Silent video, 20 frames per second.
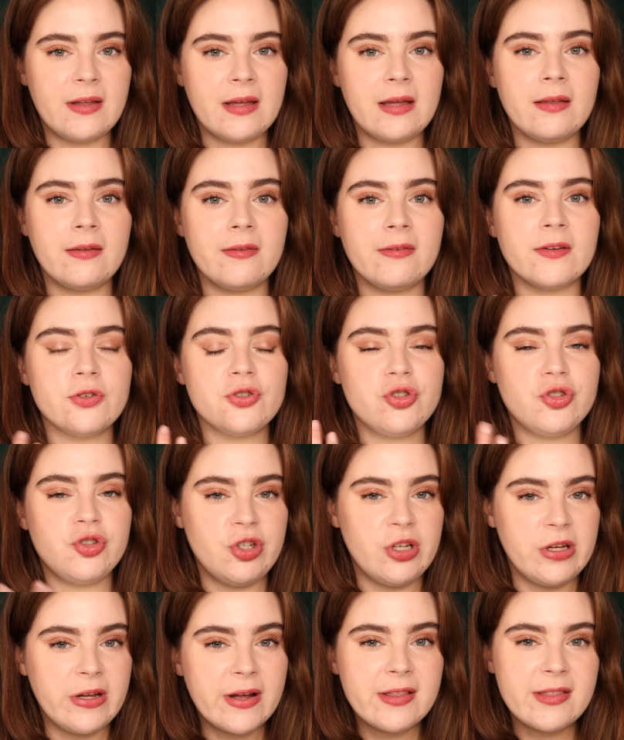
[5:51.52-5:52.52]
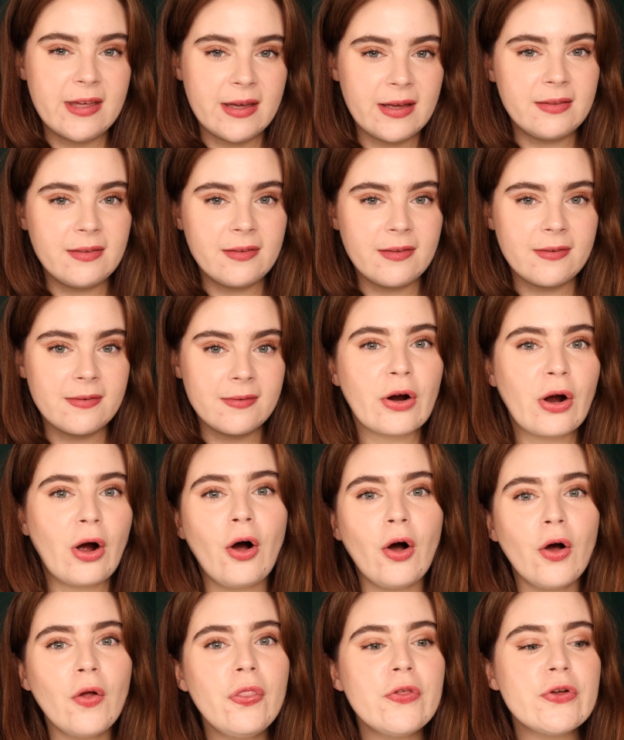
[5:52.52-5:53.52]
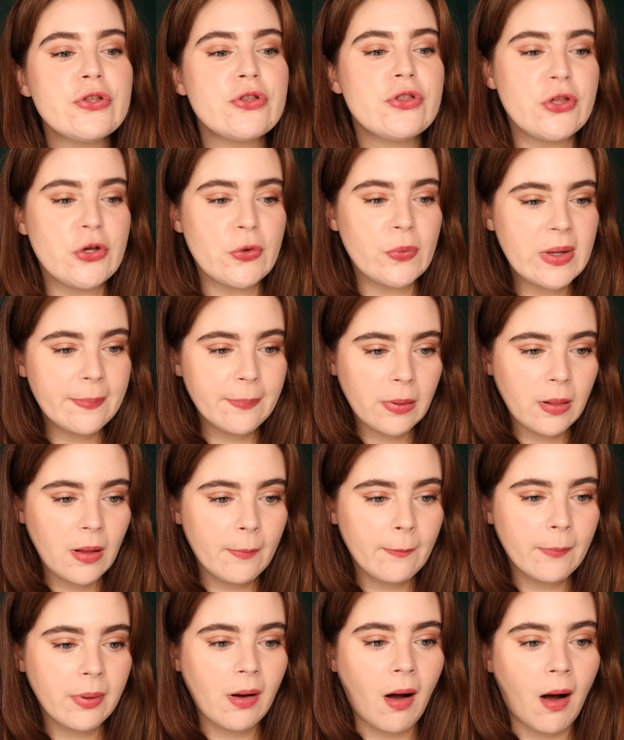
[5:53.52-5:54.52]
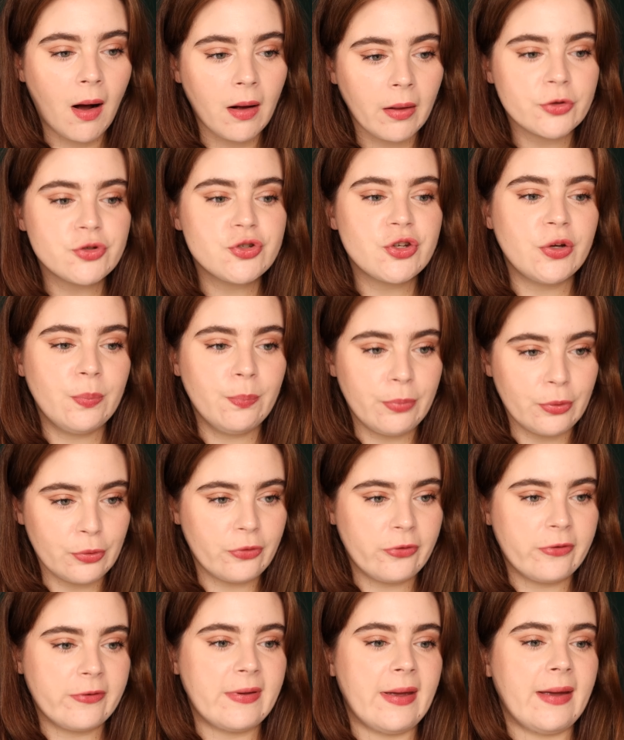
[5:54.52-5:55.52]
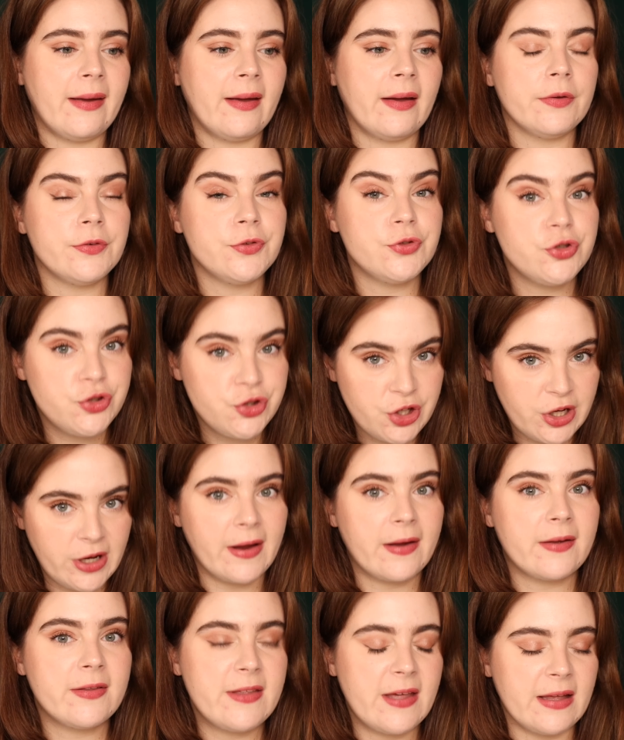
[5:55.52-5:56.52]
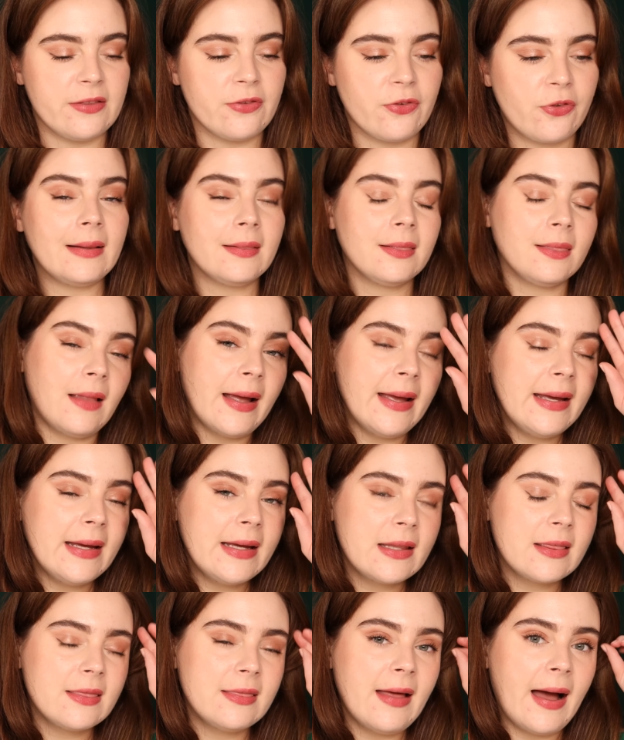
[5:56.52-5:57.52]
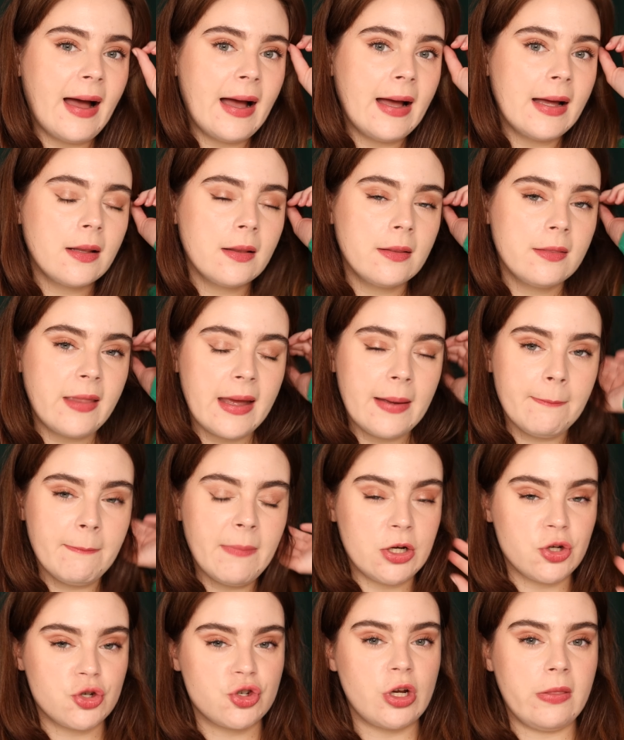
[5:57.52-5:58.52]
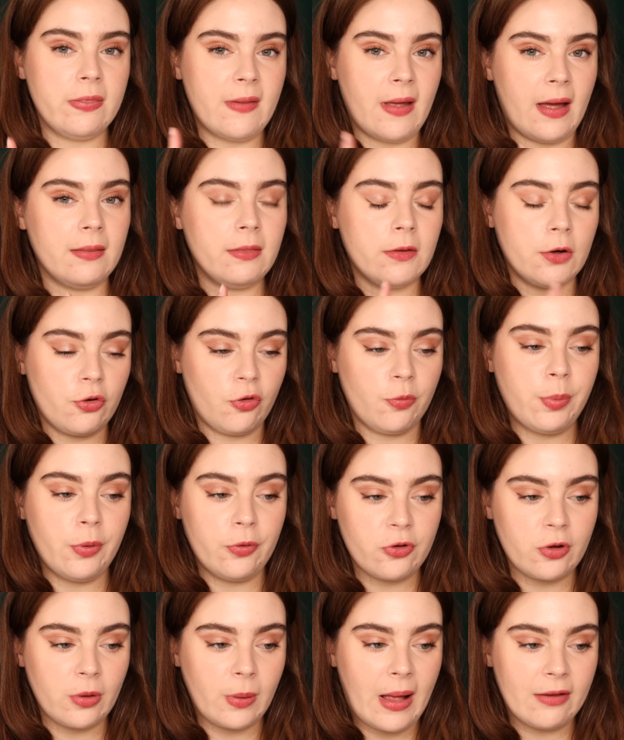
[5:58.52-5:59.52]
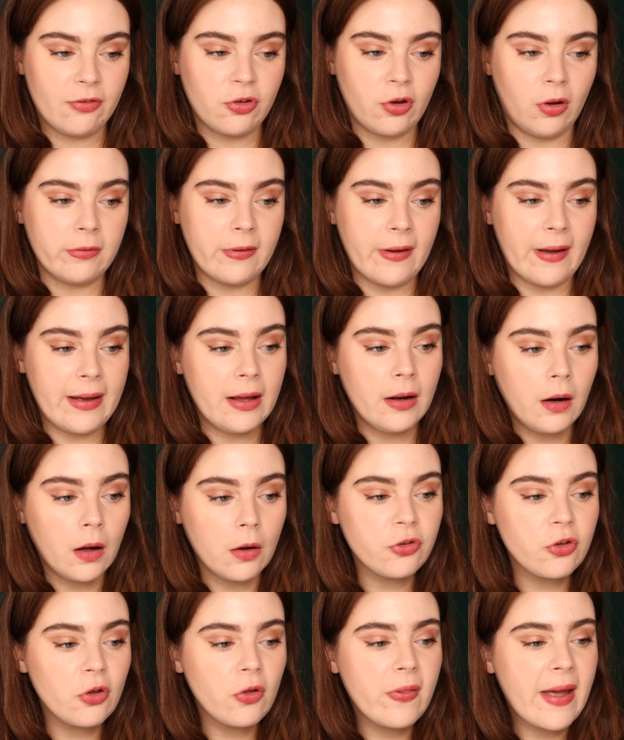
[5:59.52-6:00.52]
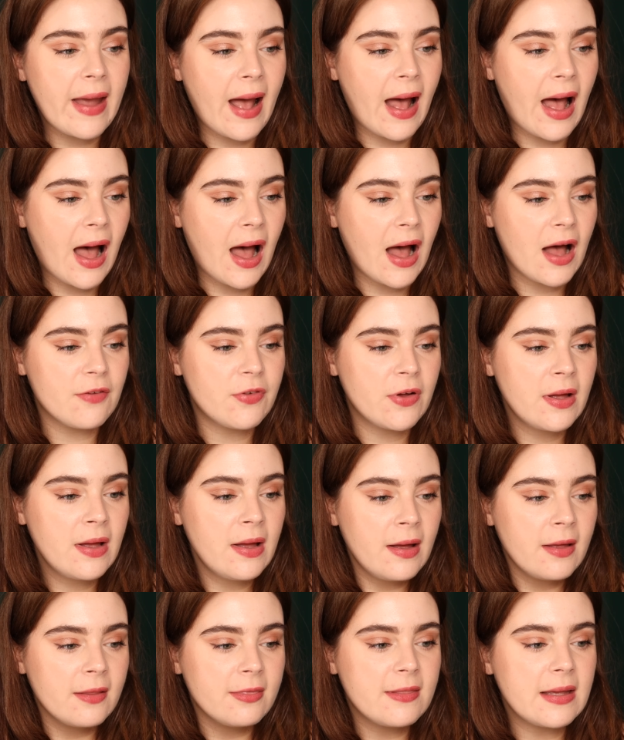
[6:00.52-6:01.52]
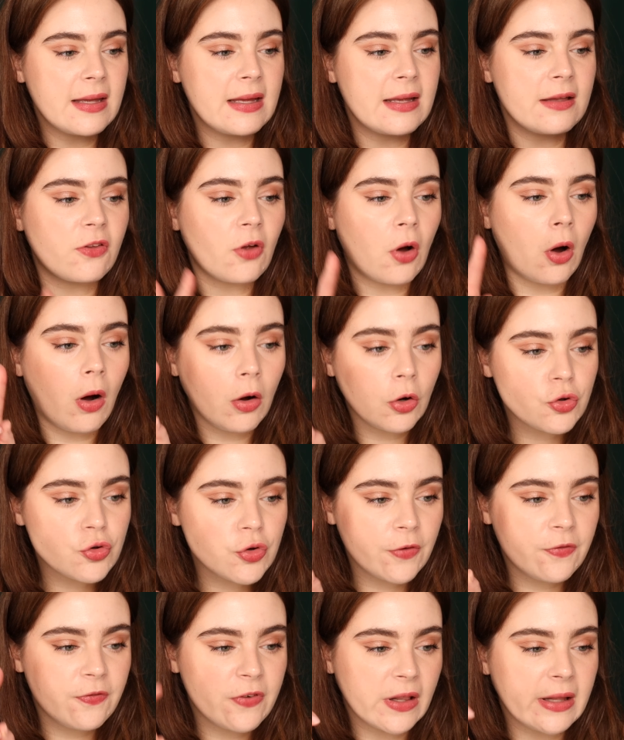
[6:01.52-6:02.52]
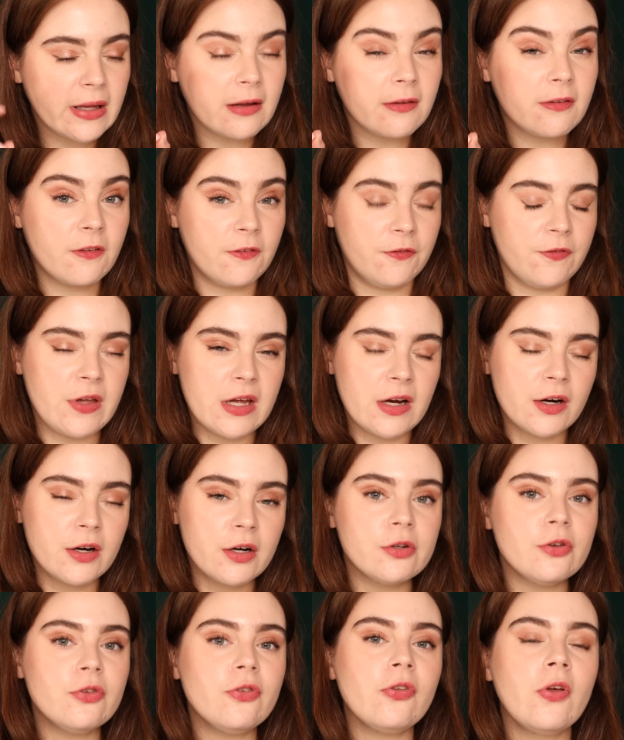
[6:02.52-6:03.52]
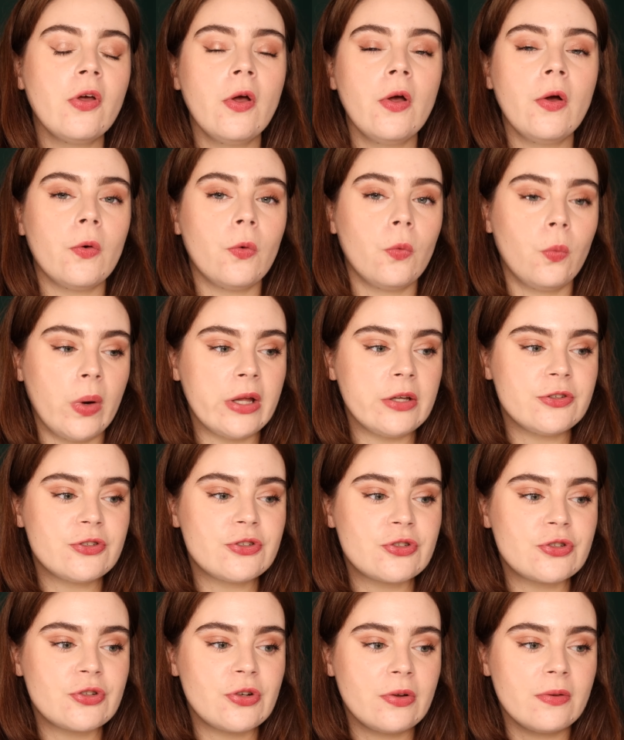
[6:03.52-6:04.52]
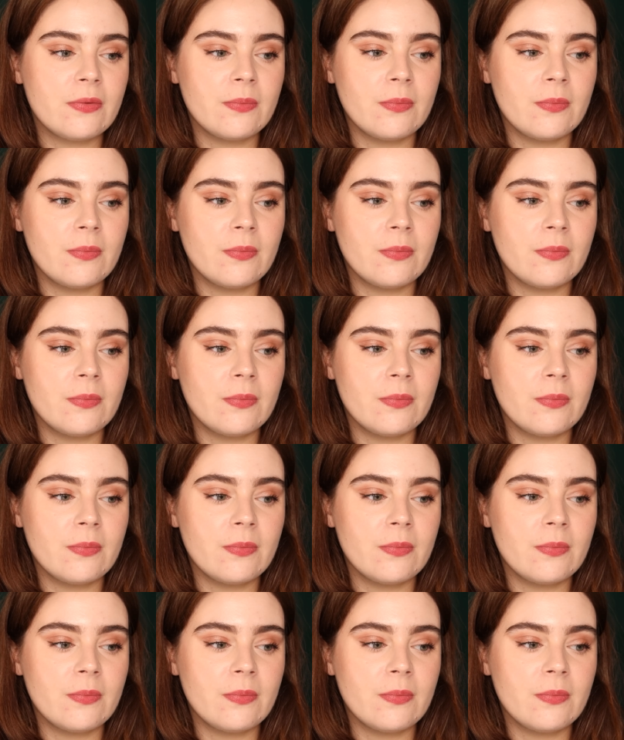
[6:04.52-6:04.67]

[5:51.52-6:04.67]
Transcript: these cheek tints. They're called the Dewy Plump Collagen Boosting Cheek Tints. I like that they mention that they're supposed to last all day. And also they have these ultra filling spheres, which